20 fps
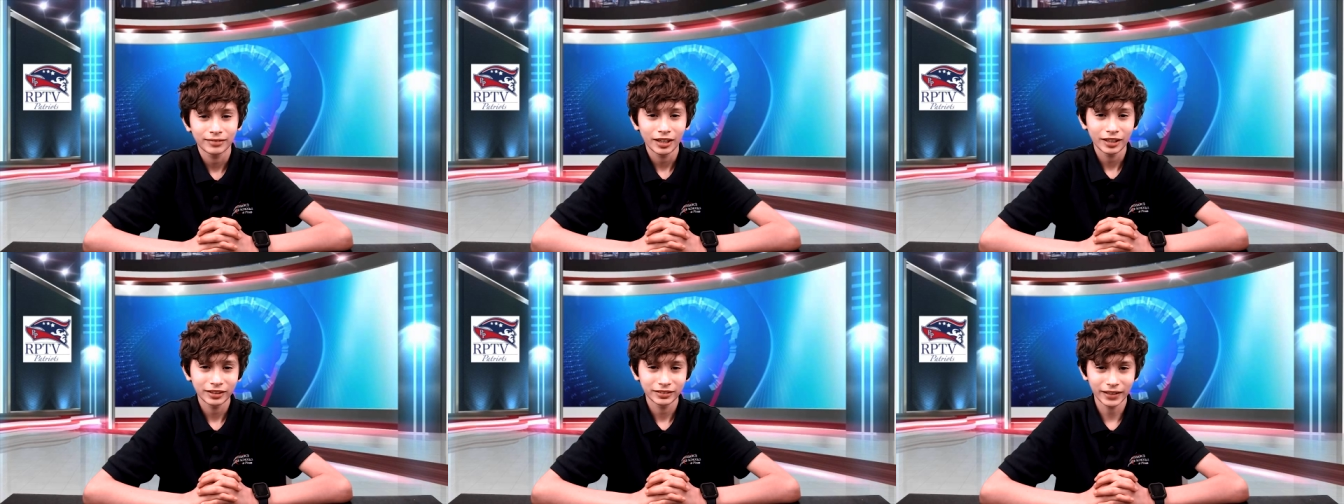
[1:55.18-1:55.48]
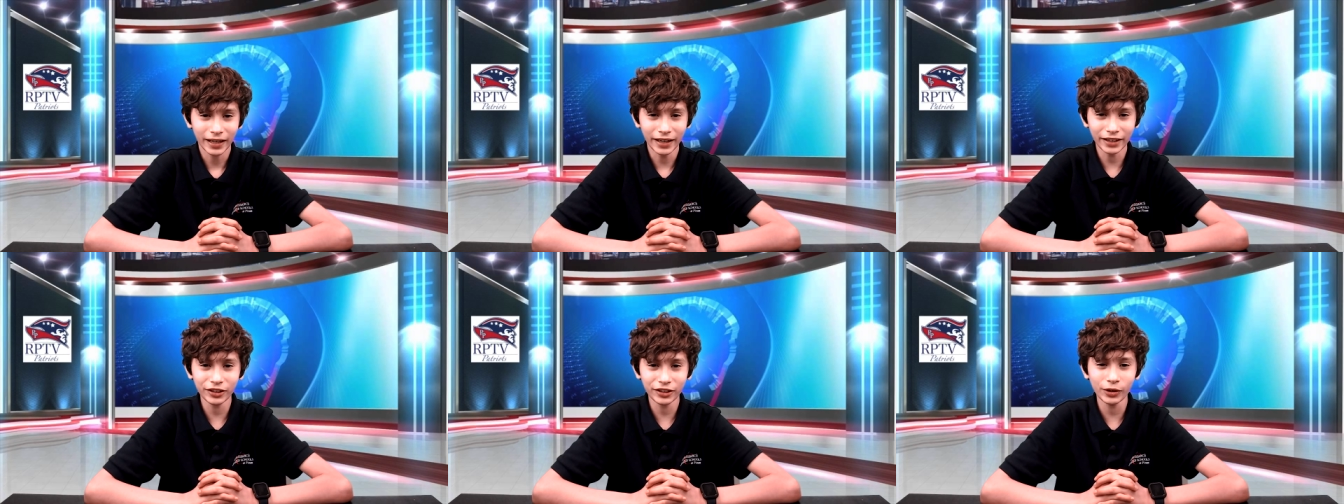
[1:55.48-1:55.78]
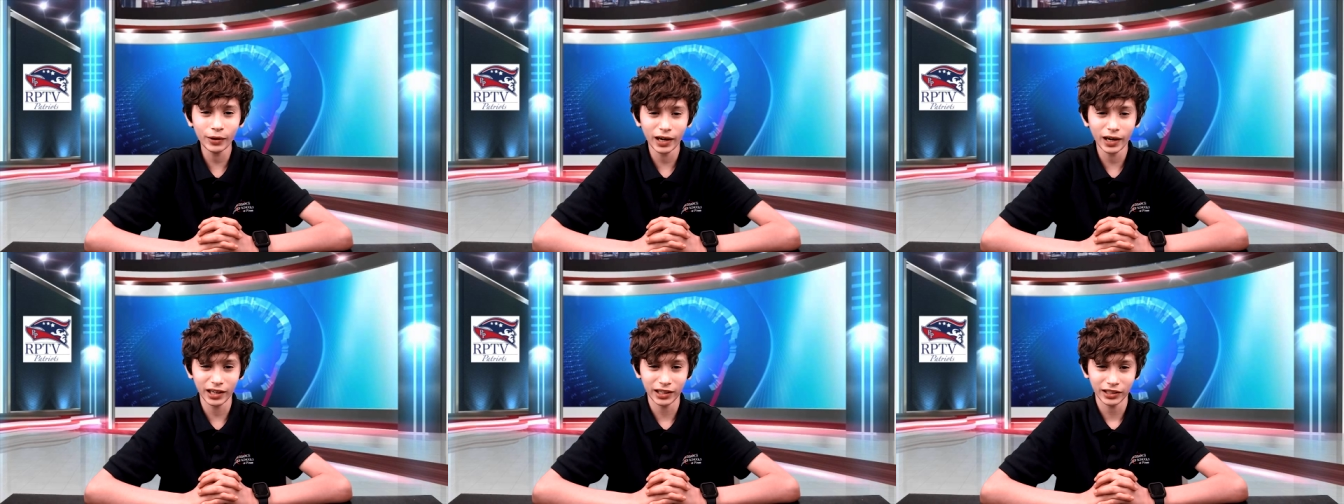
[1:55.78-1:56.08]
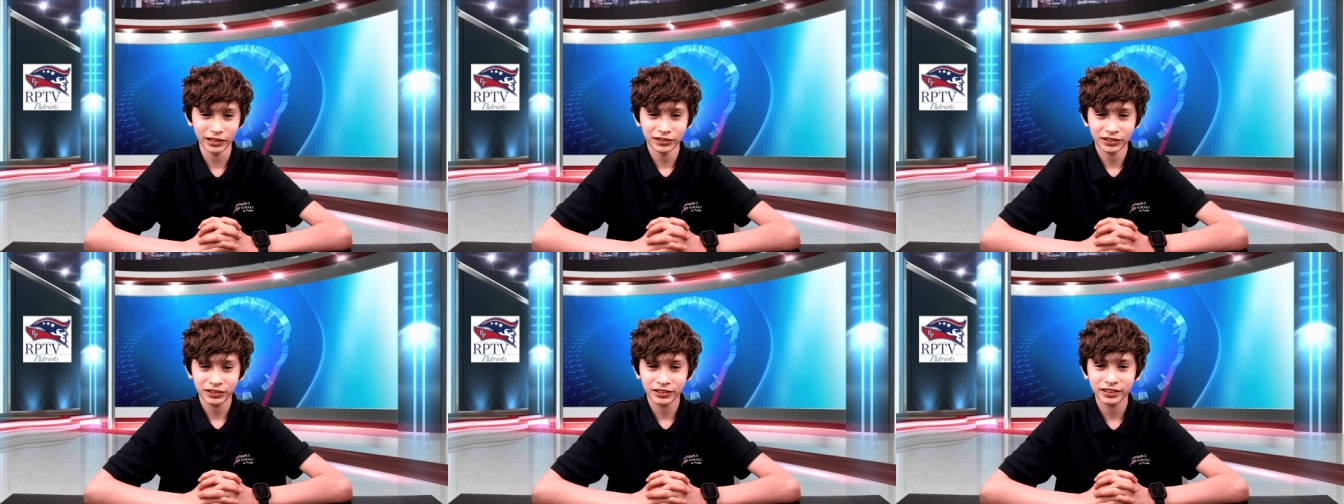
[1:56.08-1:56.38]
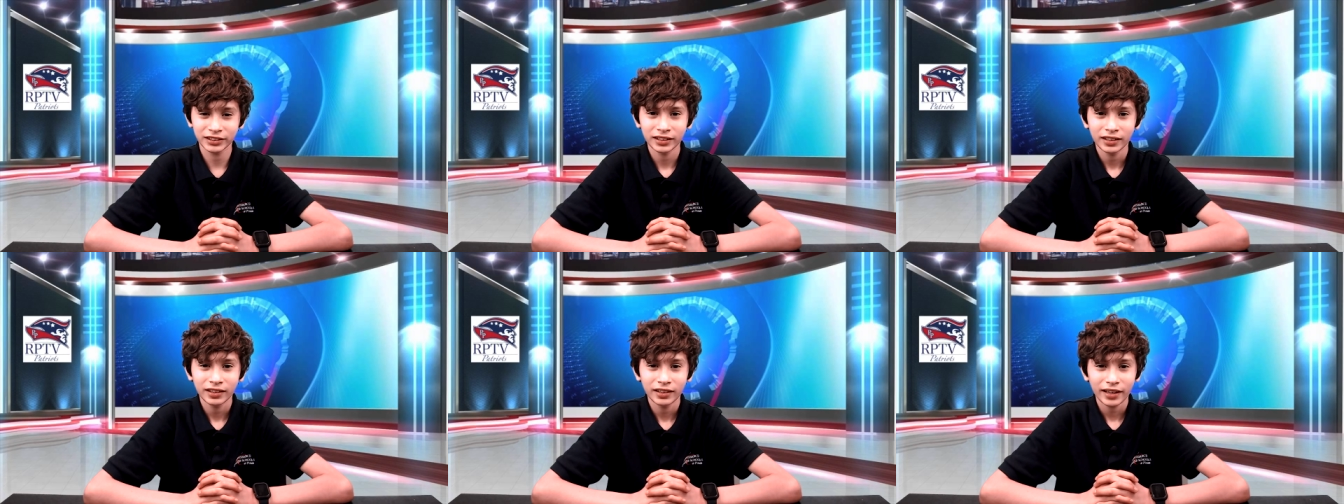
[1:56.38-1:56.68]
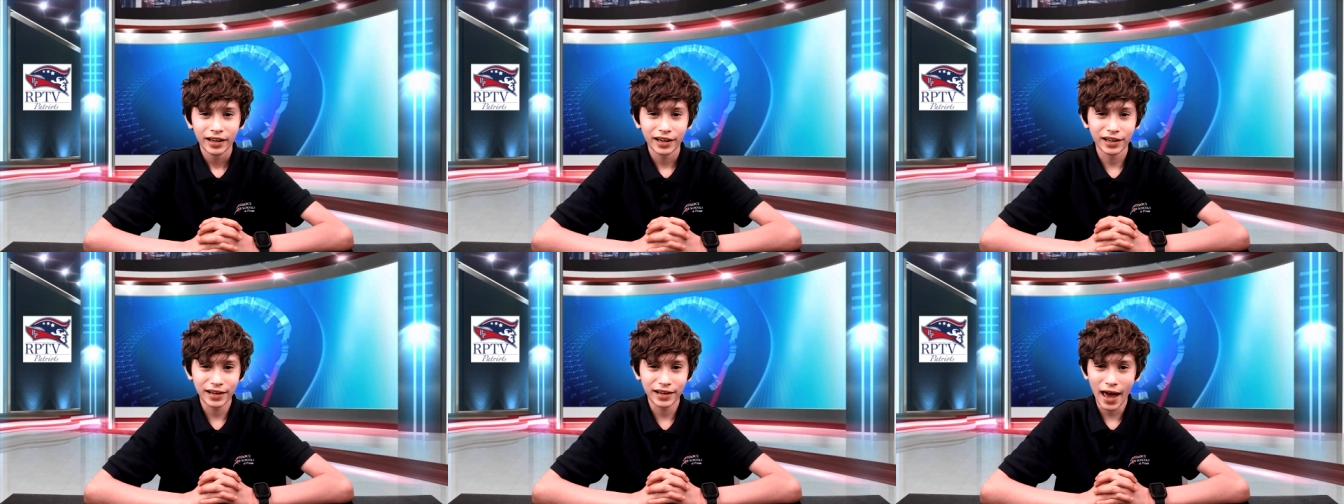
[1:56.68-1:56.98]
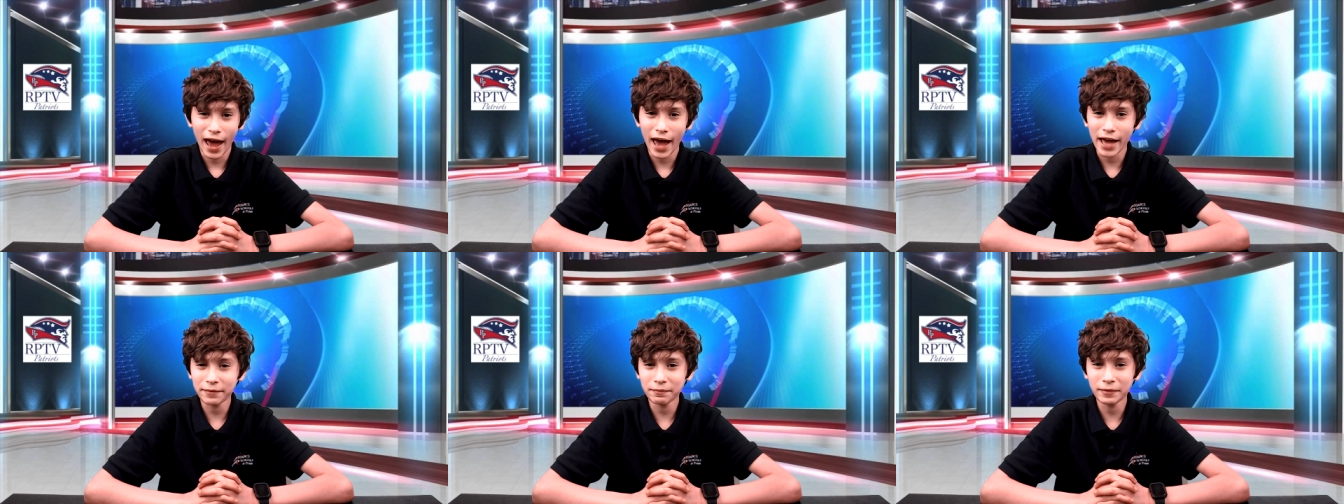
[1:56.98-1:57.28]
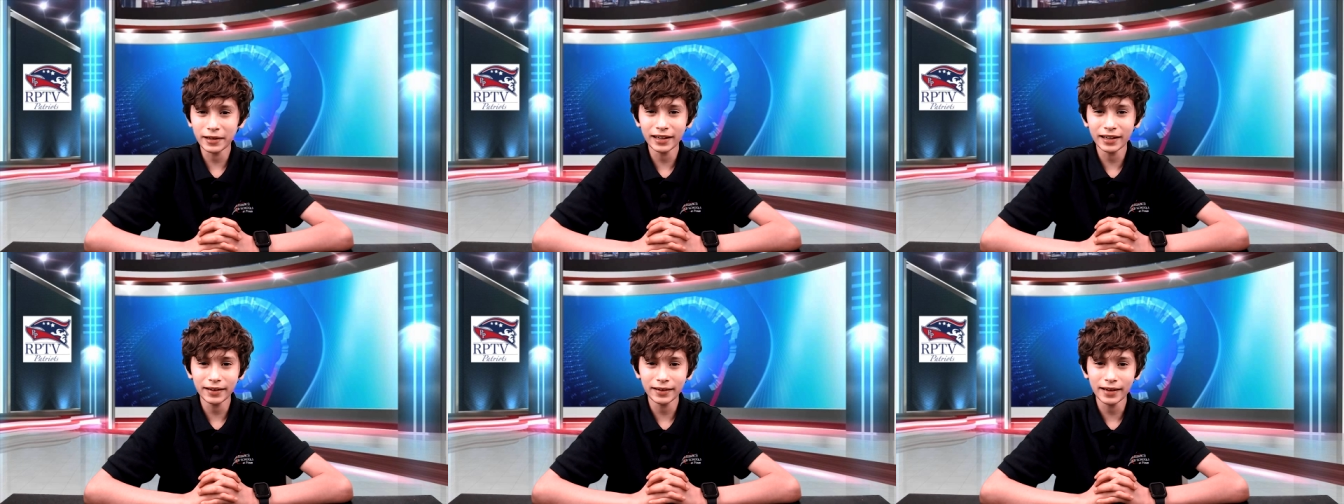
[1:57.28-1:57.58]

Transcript: Thank you, Ernst. In admin